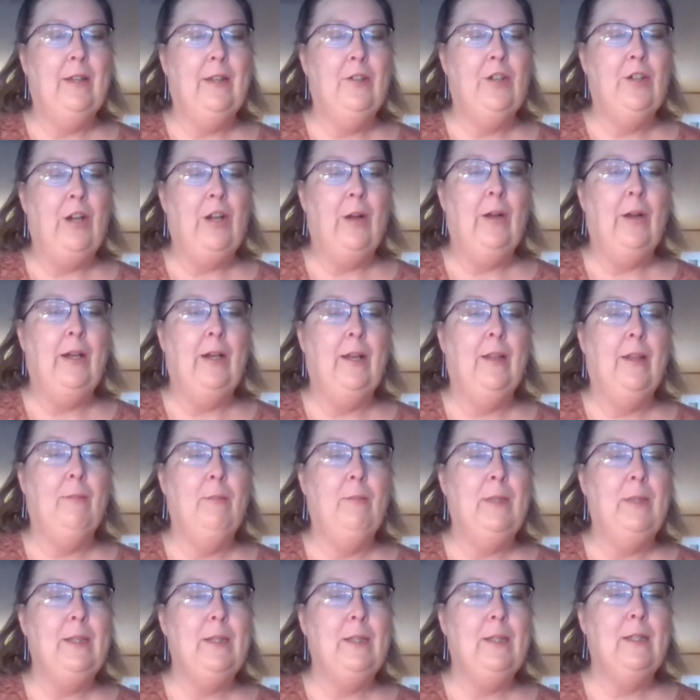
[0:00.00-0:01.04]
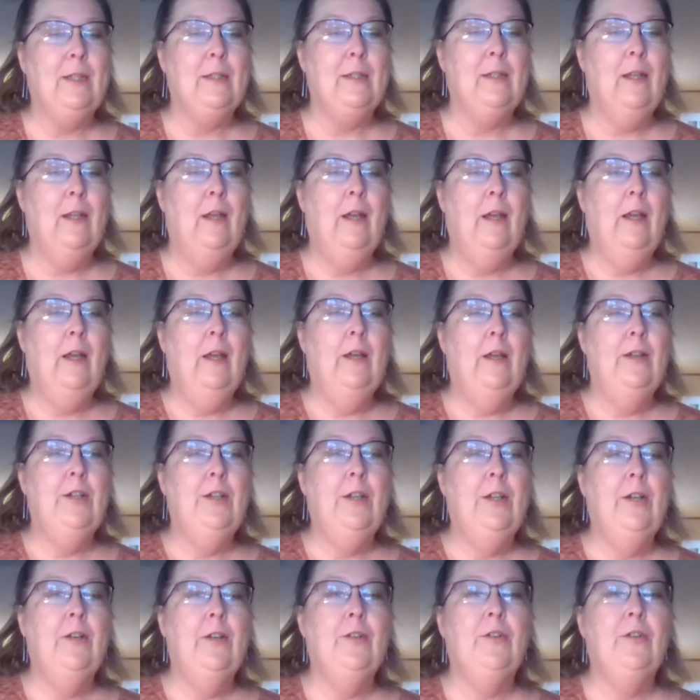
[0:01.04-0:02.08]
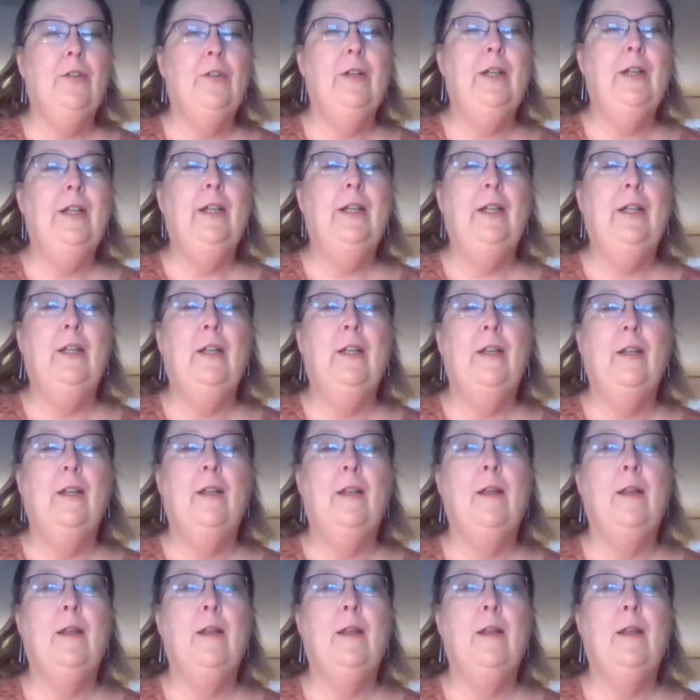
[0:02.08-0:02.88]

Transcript: sharing business. Share screen.